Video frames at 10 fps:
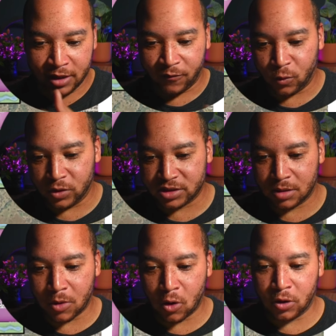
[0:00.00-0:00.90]
for
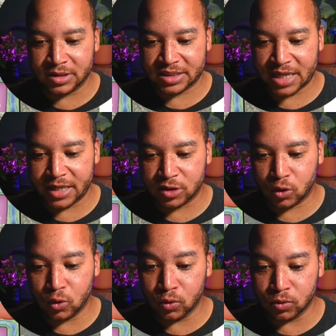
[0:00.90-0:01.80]
some on-site
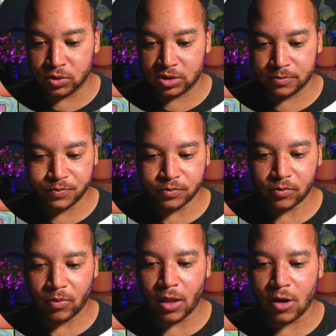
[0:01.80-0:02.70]
schools
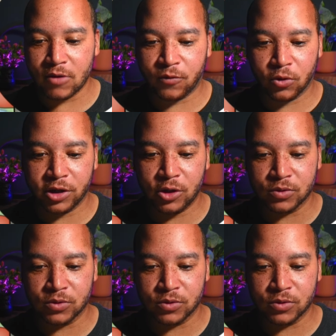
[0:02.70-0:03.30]
for you.